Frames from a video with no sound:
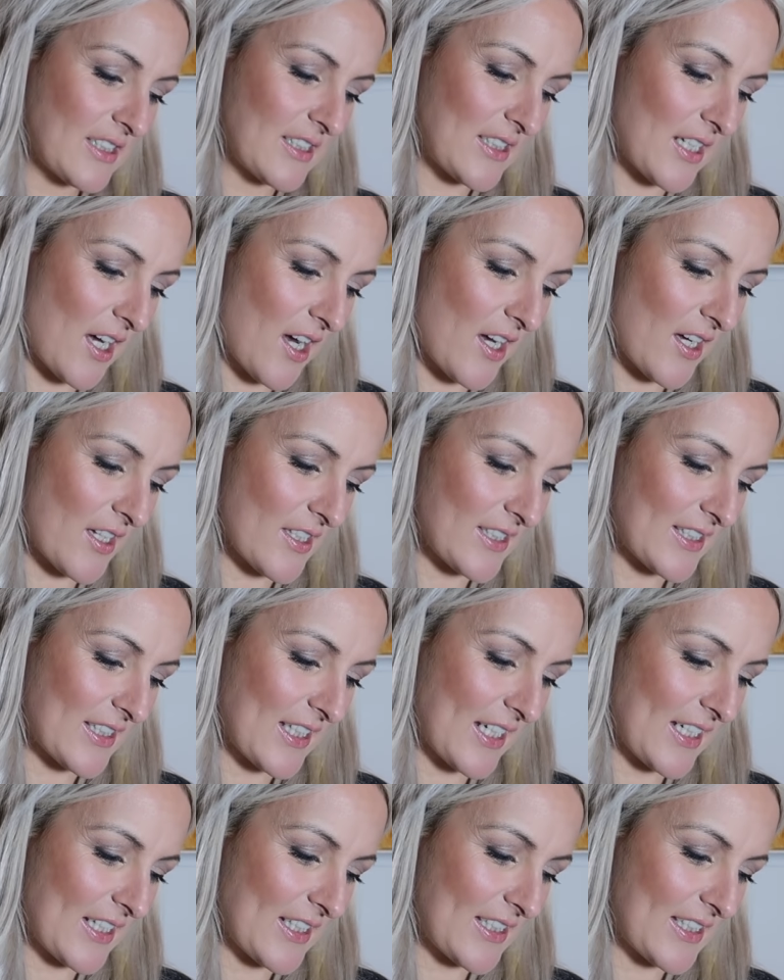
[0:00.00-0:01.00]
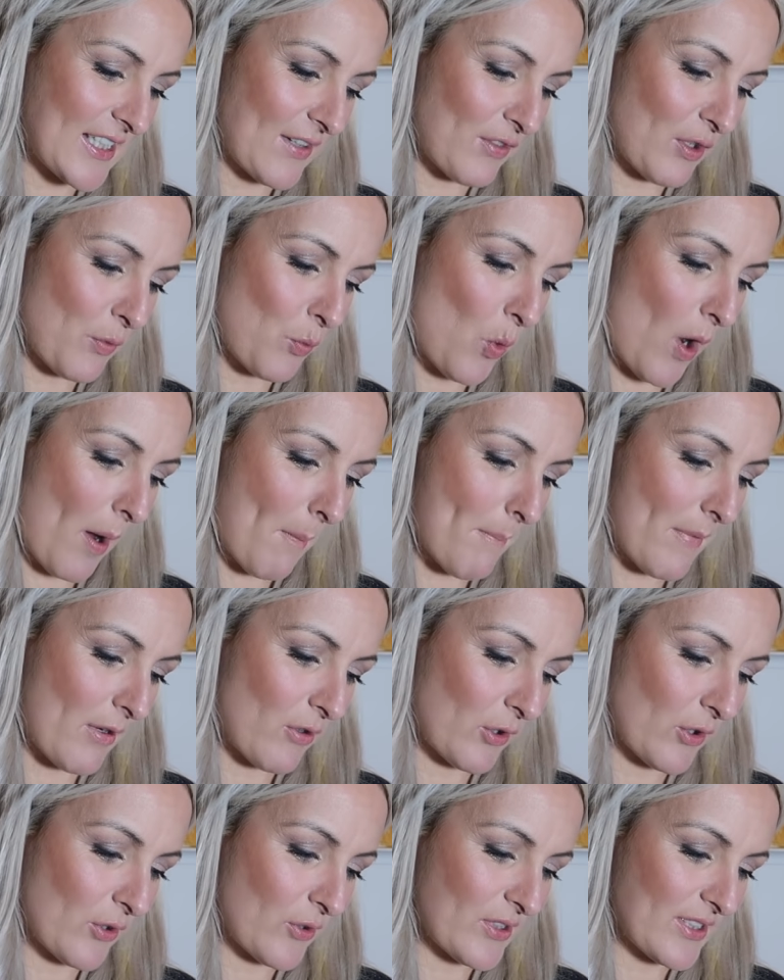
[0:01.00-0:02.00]
Star Skin seven in one
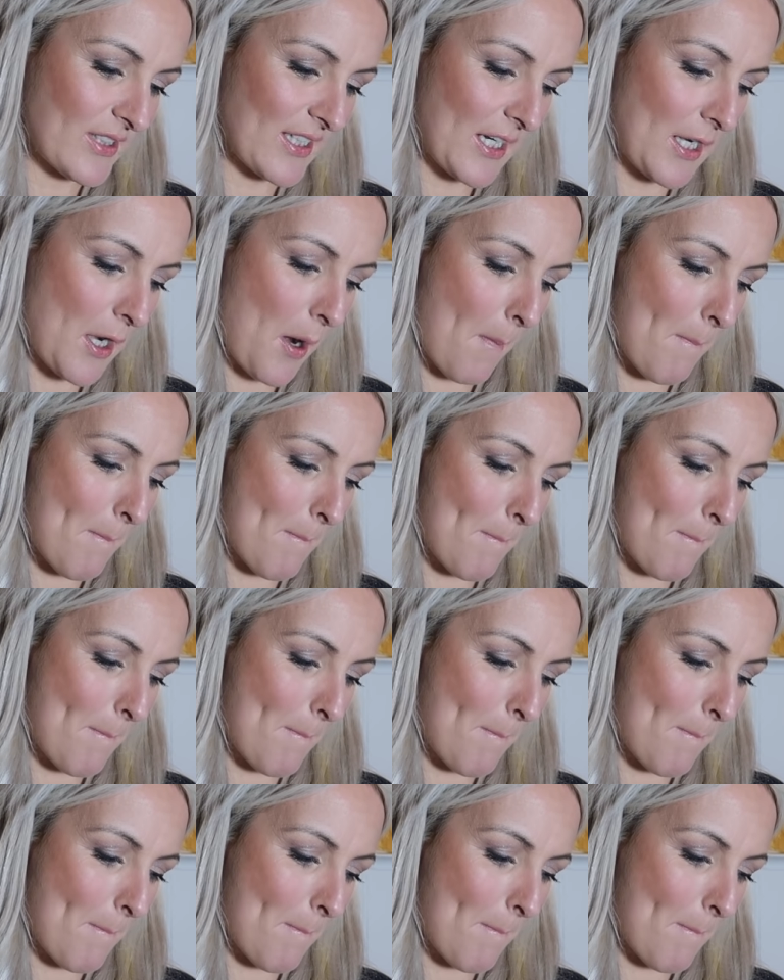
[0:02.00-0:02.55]
Miracle Skin